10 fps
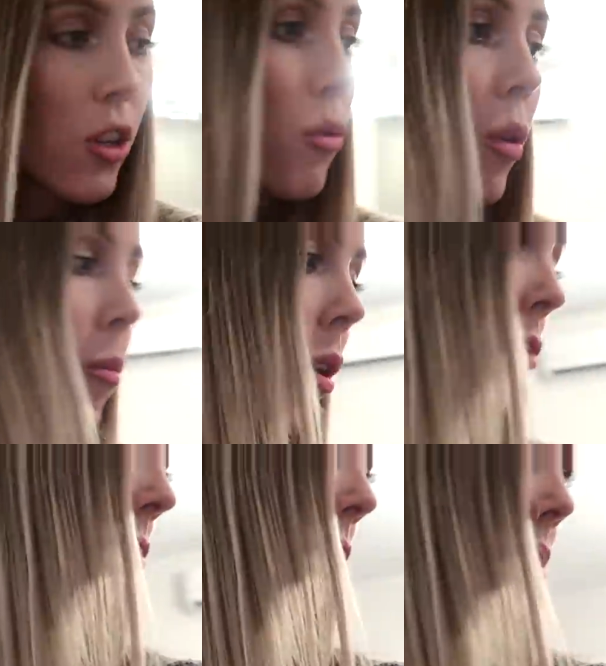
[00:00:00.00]
the
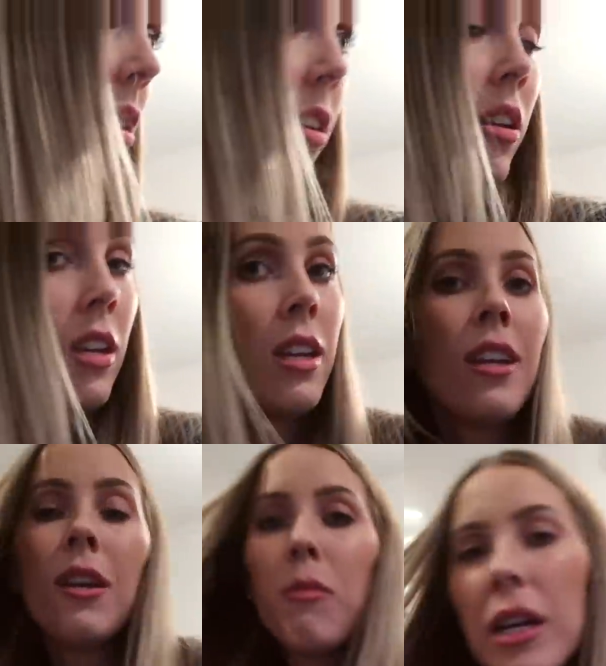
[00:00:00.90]
remote,
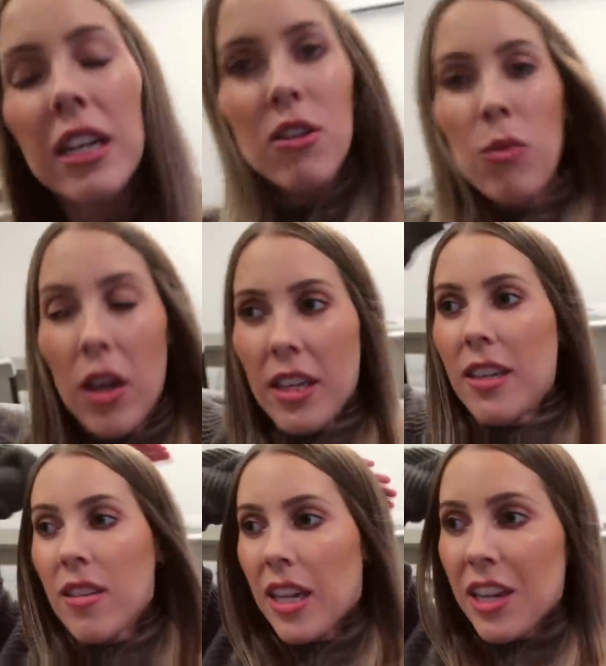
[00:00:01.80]
because while
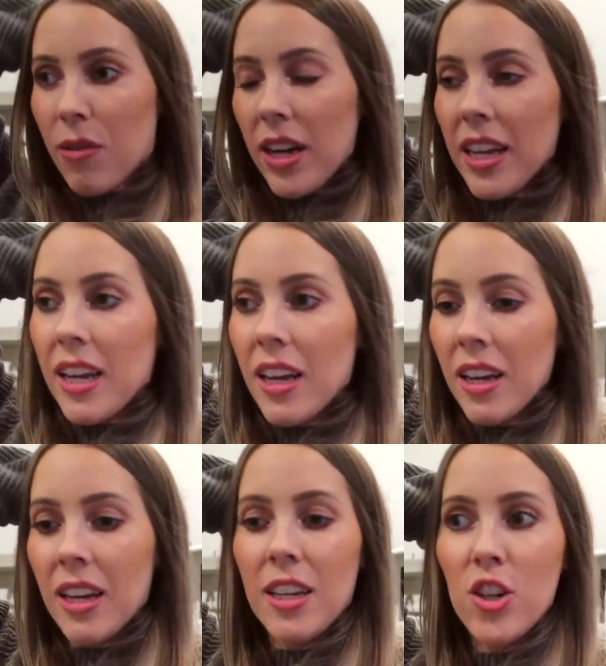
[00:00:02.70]
he's getting ready
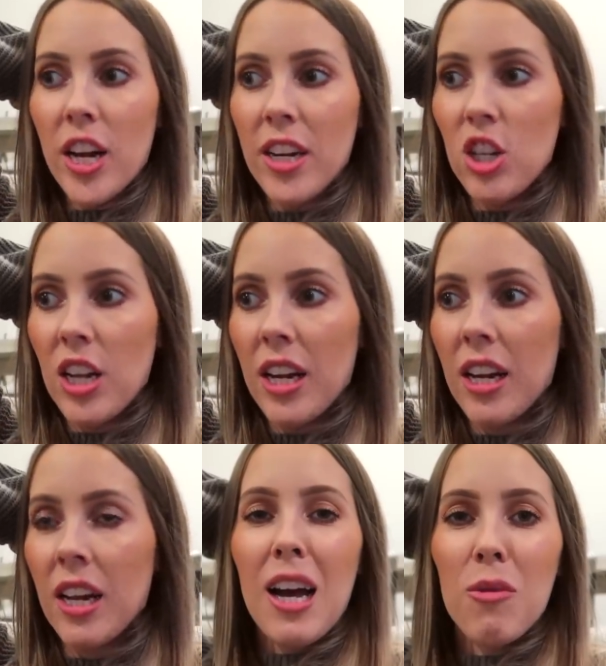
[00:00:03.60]
and
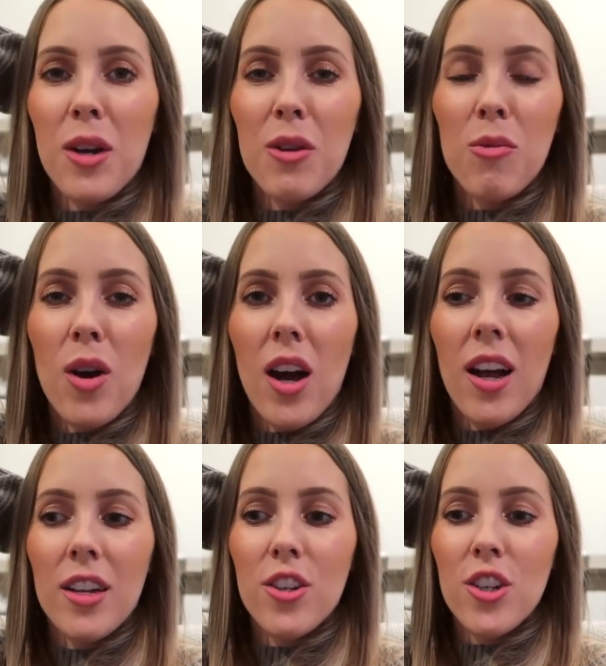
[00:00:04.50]
changing, I want to
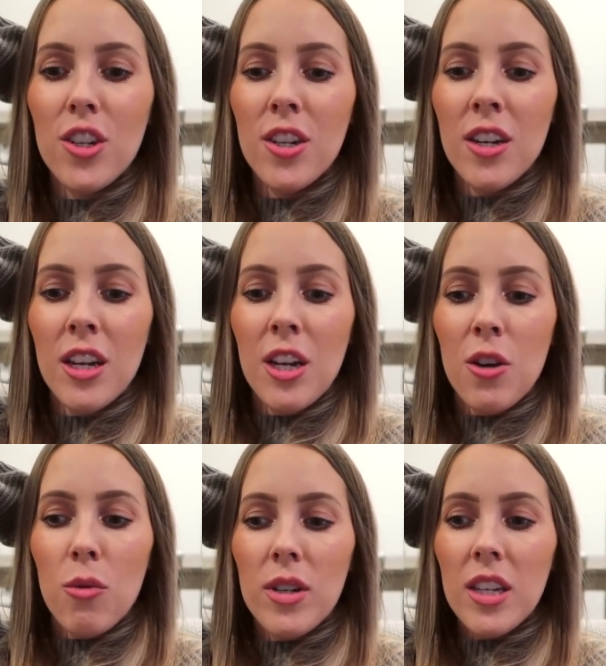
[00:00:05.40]
watch,
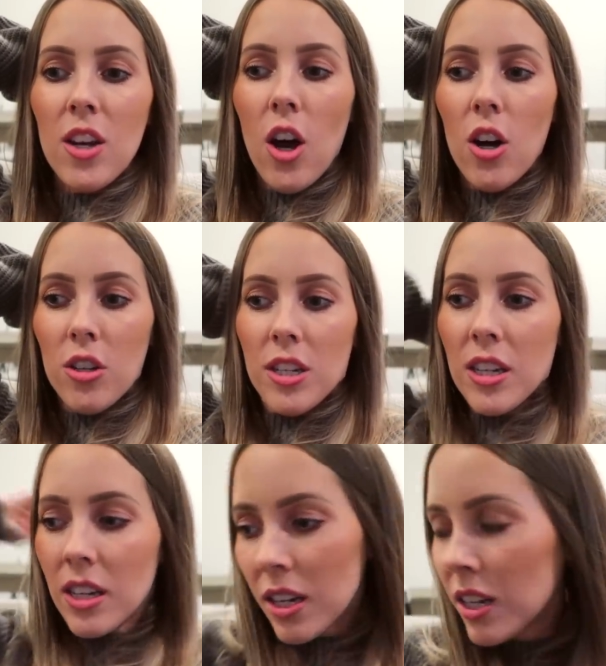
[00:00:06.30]
what's it called?
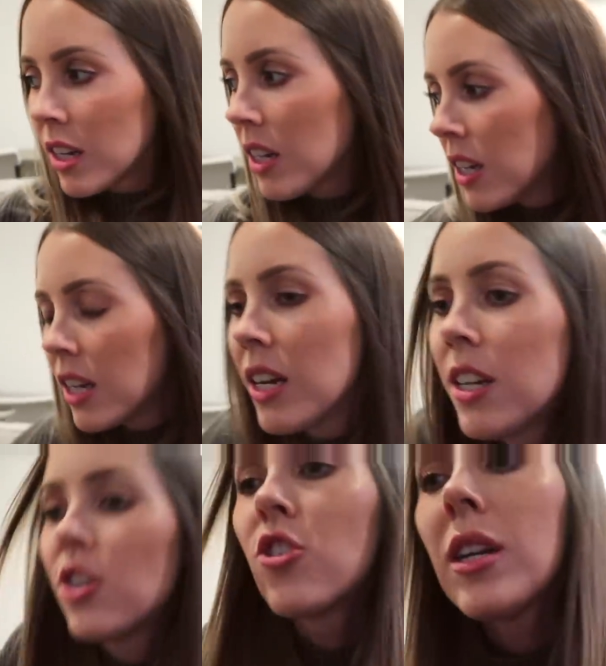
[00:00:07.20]

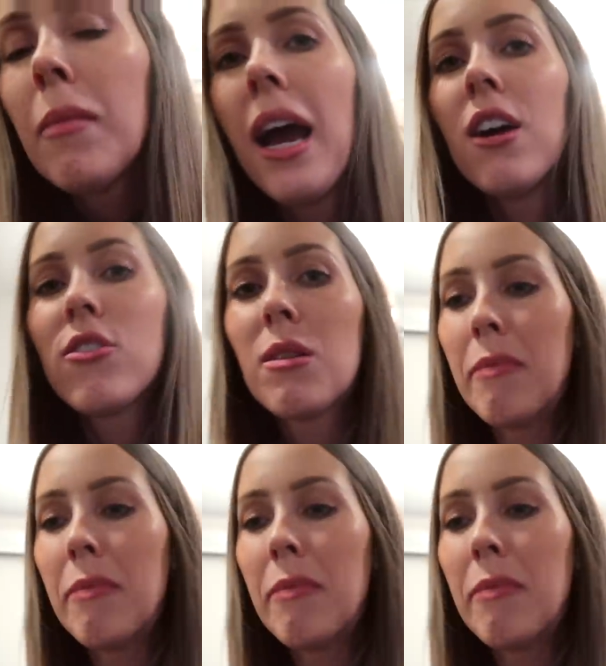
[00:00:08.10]
Dream House